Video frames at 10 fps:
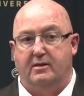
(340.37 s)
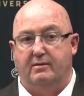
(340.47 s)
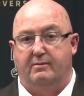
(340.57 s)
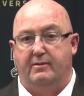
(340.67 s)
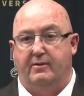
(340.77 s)

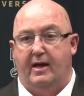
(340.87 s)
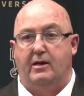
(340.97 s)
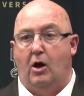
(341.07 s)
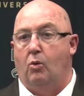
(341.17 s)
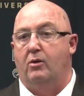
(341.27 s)

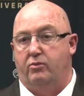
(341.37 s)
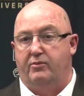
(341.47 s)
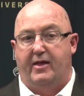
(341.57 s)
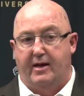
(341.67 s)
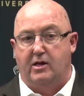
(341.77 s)
they know what,
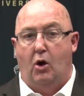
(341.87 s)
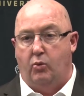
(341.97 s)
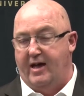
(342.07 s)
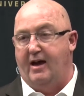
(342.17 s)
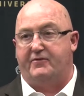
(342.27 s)
they know
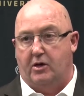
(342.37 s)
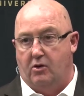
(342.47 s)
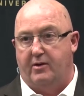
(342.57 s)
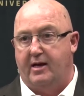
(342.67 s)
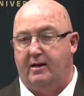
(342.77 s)
we have to
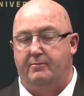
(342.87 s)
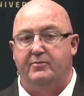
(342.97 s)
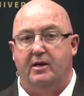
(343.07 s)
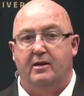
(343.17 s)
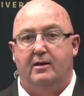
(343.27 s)
go to him.
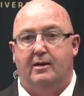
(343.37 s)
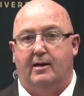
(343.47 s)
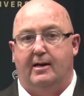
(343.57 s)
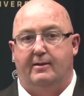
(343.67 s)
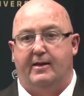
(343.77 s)

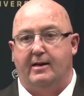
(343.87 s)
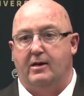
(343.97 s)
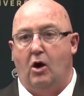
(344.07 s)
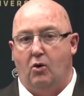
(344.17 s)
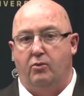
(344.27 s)
They
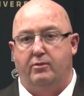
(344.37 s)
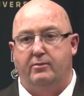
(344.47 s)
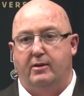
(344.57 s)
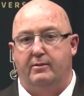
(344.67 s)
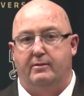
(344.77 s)
know
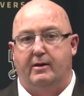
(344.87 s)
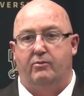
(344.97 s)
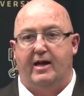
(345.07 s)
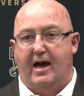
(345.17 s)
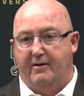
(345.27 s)

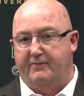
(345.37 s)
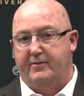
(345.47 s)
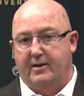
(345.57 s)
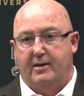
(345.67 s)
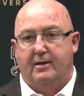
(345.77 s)
that we have
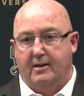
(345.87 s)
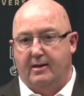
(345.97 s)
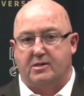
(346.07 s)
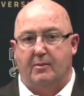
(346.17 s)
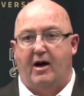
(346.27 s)

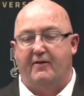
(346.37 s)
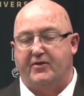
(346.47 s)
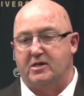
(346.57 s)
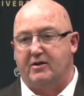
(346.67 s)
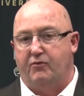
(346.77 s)
some
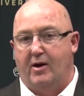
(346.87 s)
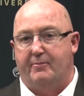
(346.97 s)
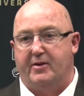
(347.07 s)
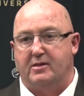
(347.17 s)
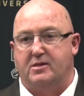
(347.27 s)
offensive
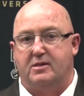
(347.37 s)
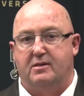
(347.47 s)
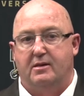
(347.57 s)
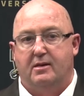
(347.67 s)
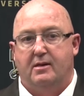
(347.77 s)

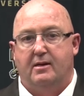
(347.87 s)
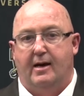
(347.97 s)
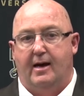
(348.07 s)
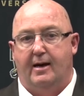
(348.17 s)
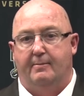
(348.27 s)
weapons
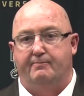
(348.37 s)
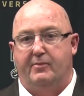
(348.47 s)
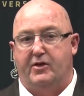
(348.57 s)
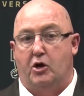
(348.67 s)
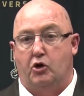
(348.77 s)

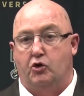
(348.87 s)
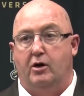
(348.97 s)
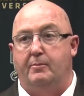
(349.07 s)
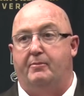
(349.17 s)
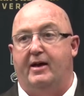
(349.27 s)
that are
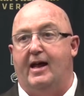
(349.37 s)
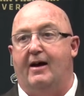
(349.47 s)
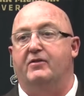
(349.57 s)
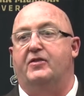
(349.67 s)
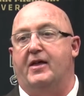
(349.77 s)
good, but
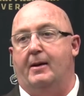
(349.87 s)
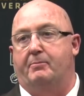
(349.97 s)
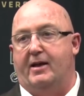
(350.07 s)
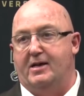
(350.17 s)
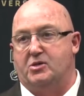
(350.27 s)
everything
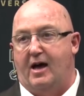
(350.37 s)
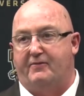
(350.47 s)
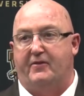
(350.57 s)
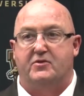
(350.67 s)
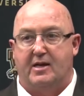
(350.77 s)
plays
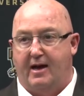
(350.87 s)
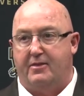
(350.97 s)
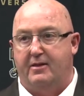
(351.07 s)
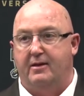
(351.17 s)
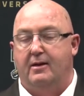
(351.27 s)
off of
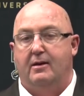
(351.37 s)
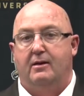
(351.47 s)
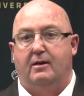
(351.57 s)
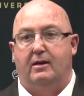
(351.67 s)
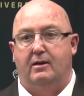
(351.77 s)
Seth.
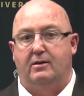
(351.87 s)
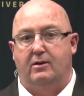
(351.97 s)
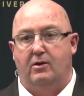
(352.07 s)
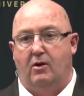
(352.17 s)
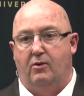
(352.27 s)

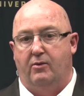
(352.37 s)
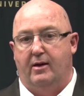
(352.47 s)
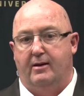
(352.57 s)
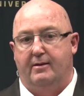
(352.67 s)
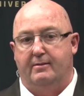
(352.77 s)
You
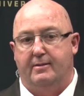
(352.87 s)
know,